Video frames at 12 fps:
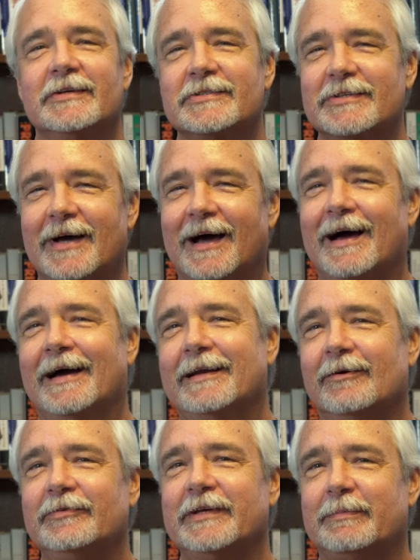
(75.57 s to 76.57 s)
So I
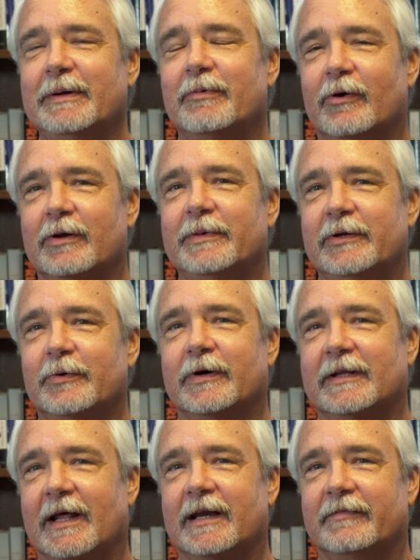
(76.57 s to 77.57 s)
don't think people are going to be
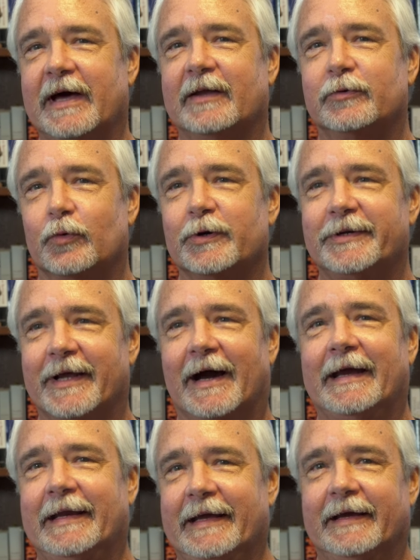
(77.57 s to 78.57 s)
doing a lot of outdoor
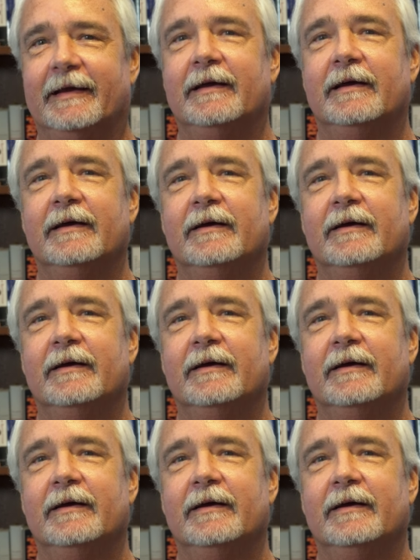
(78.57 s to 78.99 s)
dining